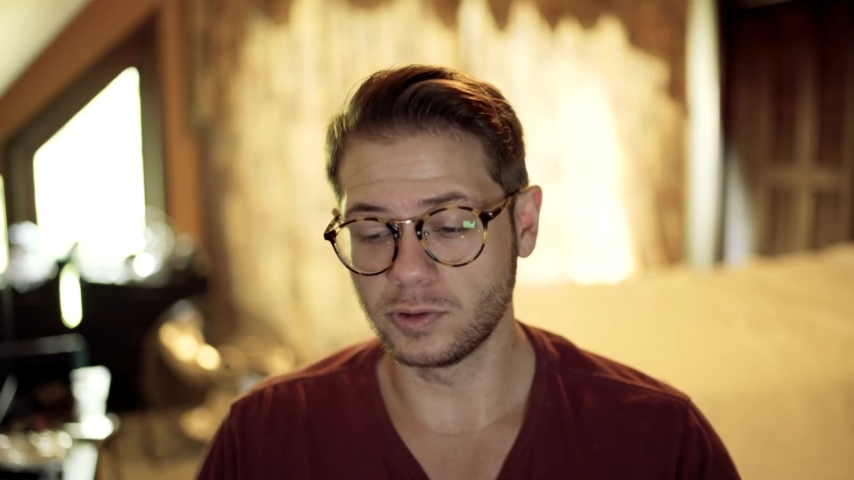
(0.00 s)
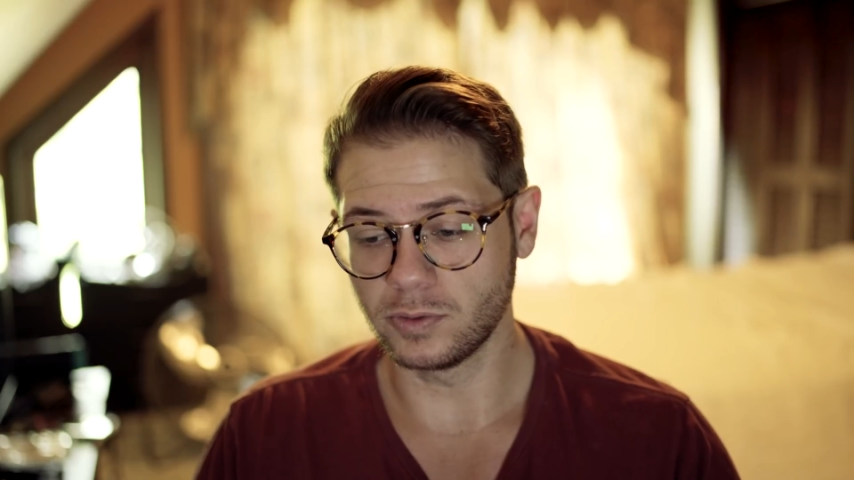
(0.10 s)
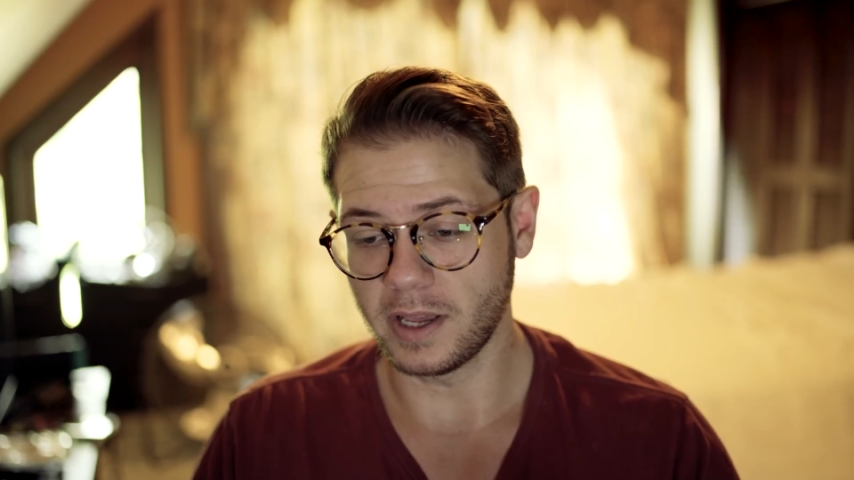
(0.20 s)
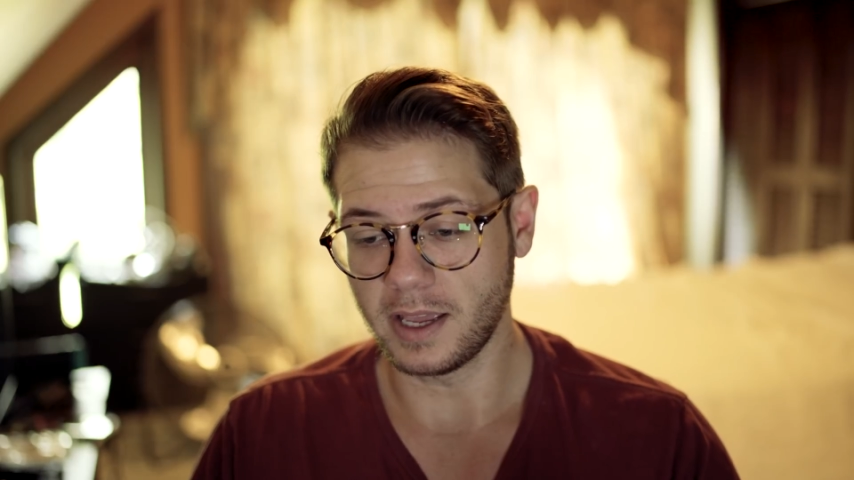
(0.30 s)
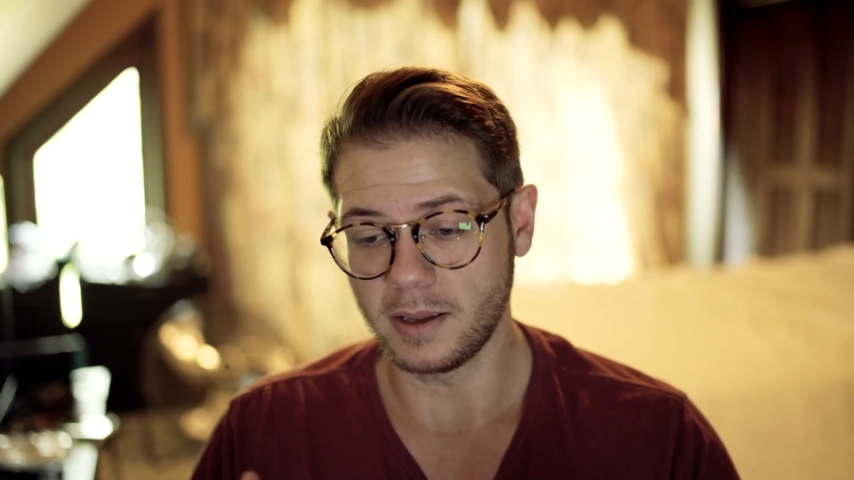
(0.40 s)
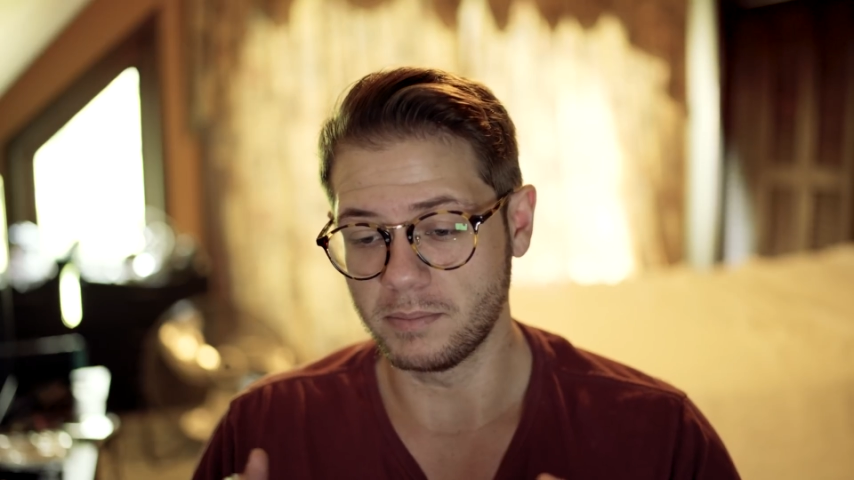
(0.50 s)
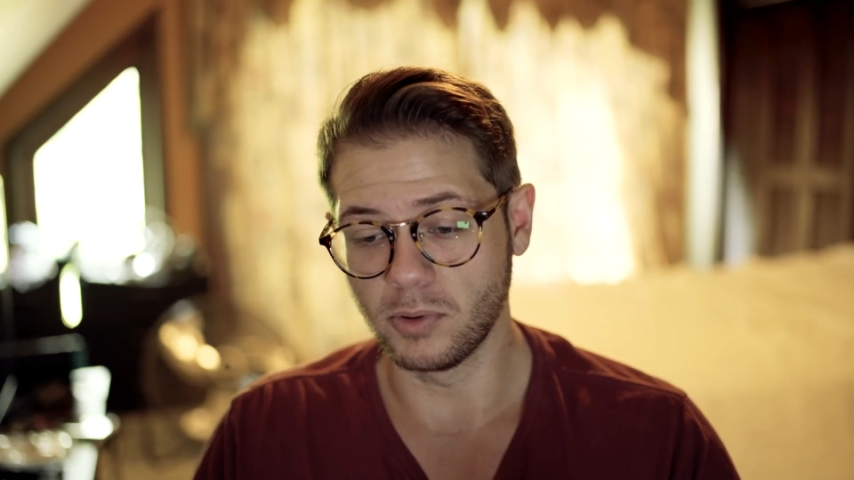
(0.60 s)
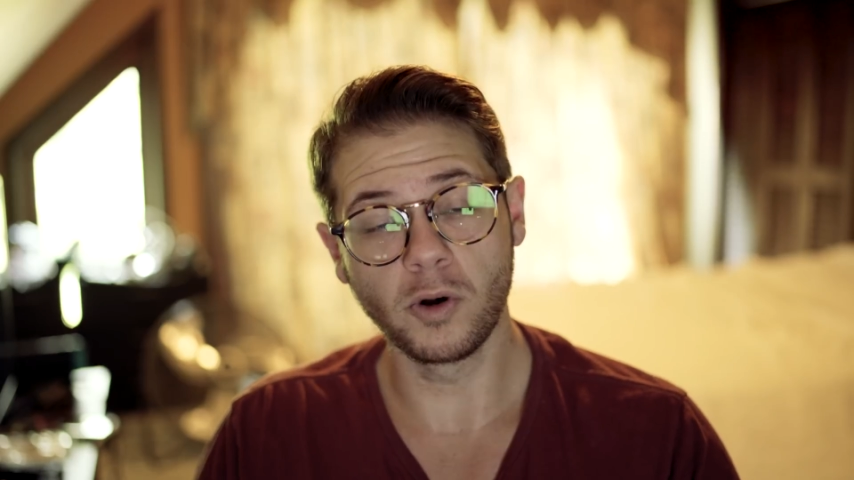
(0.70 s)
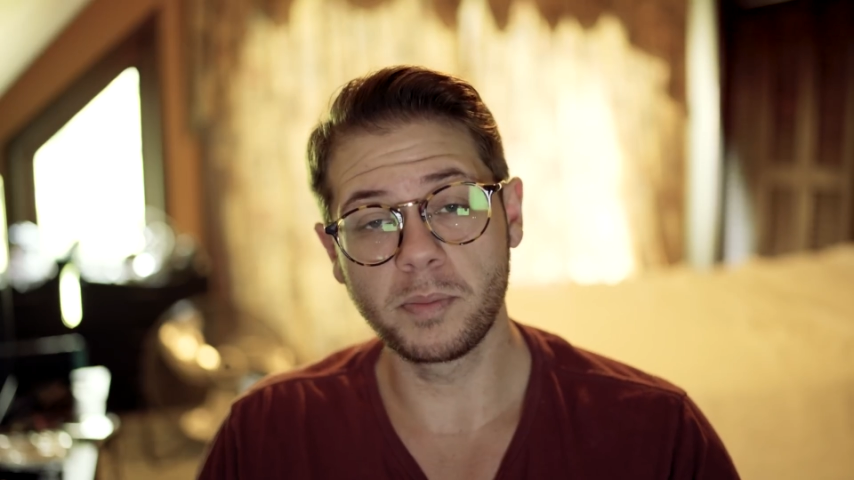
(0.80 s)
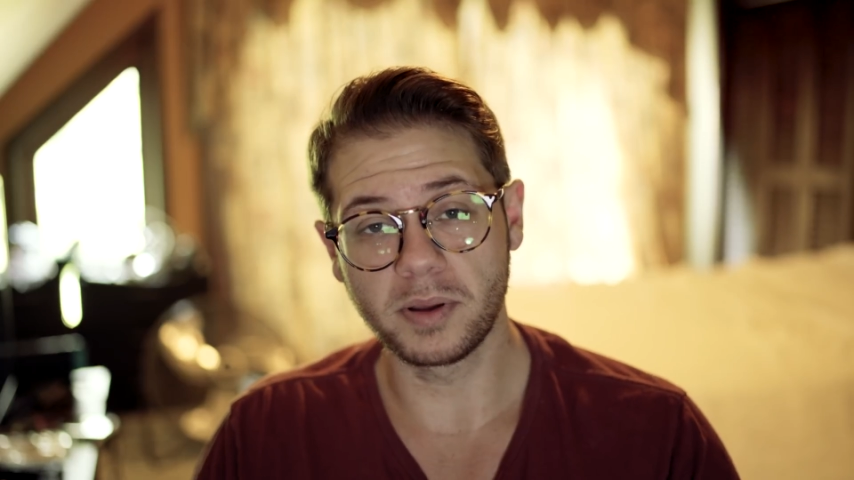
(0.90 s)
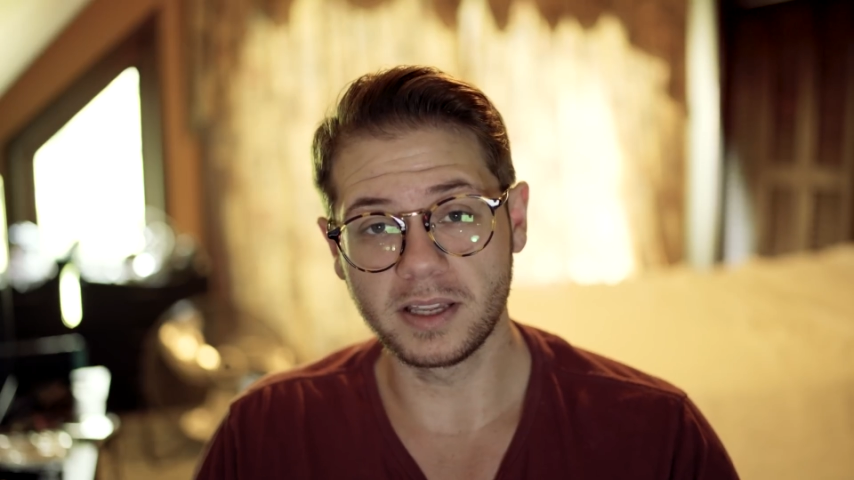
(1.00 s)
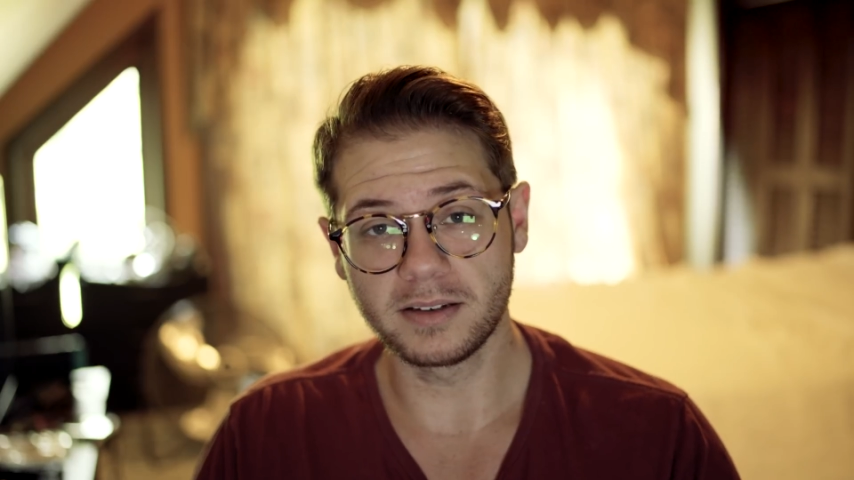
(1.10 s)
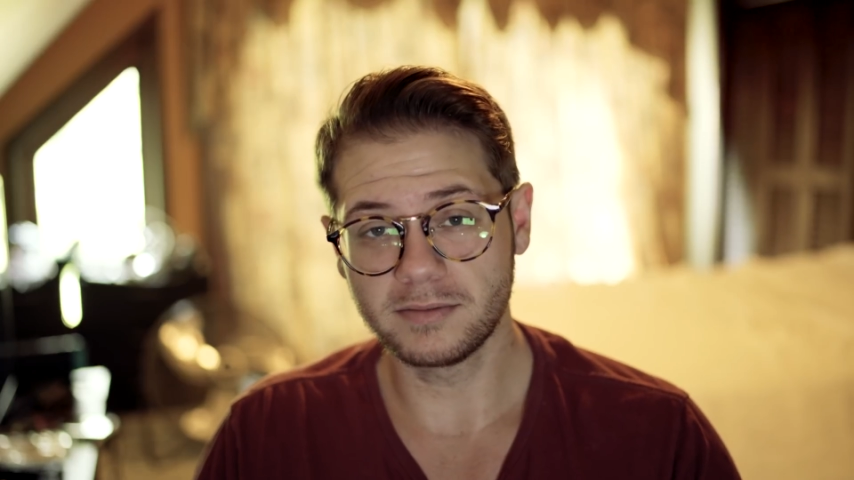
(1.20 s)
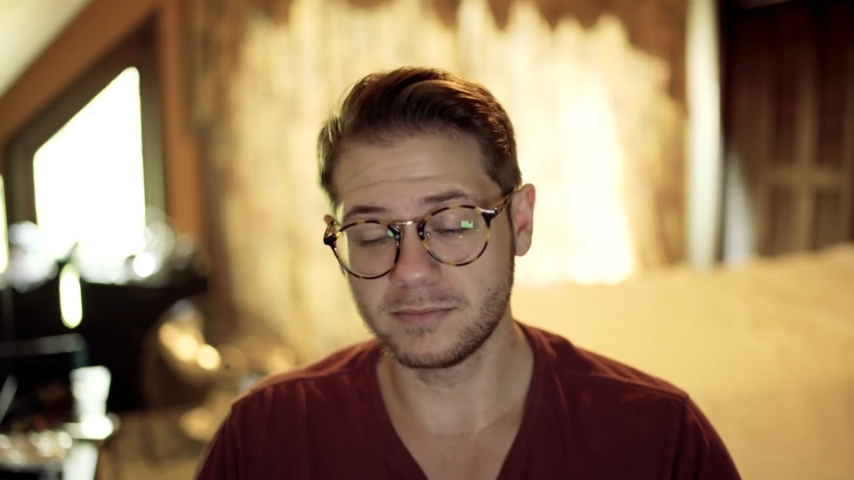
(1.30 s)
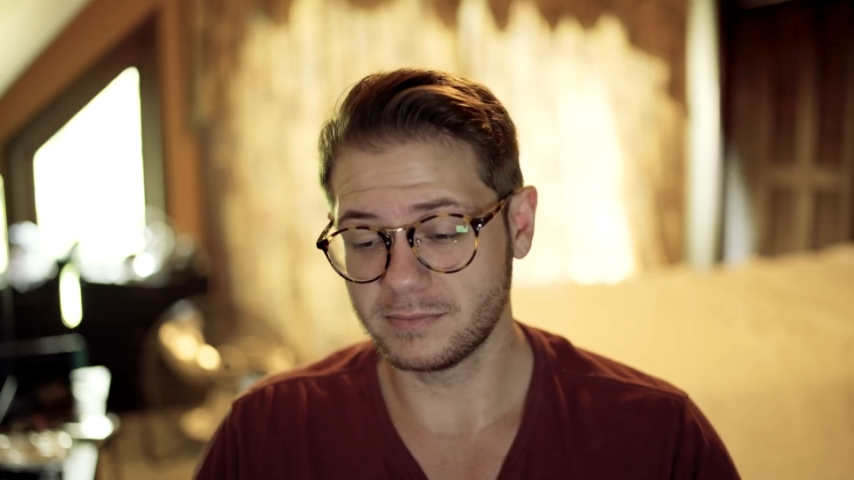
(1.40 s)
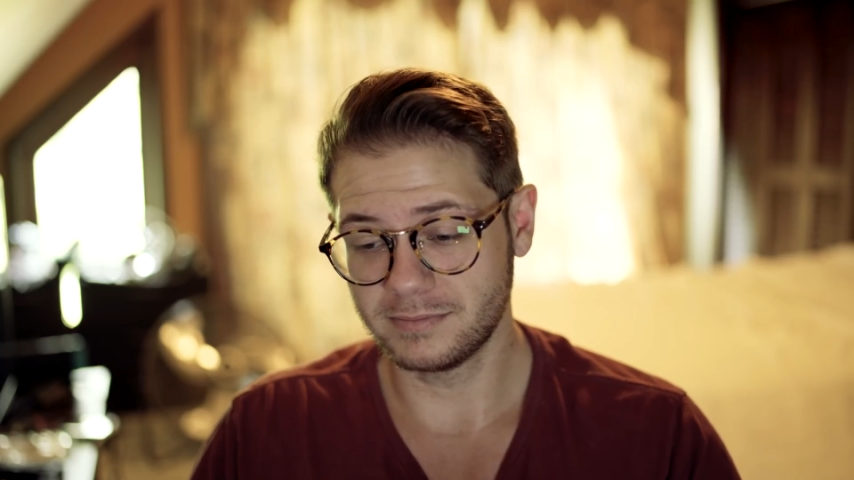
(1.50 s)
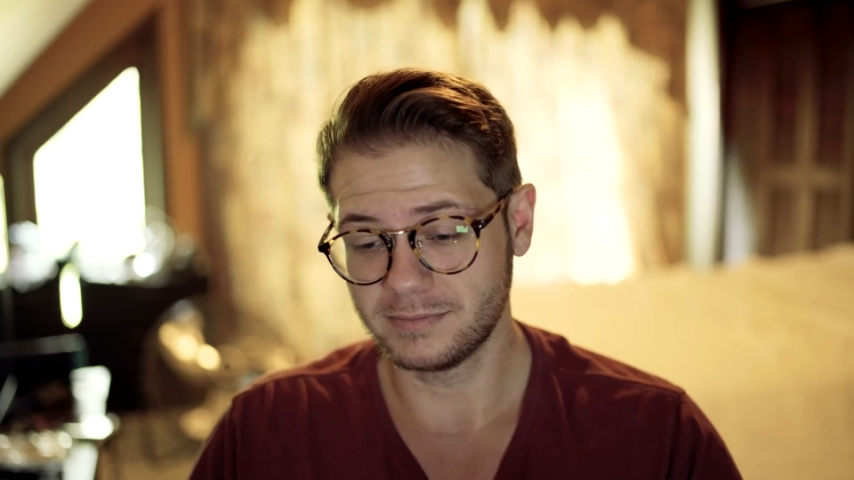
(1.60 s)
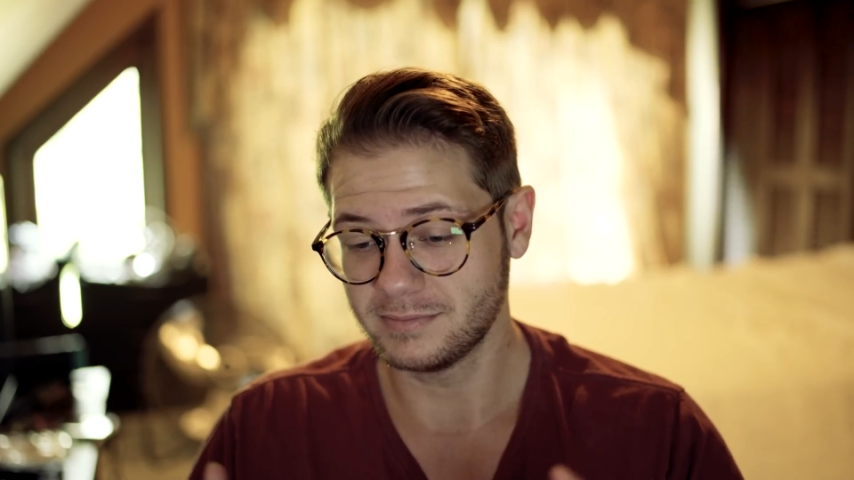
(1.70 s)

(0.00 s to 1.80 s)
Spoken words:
to a bullpen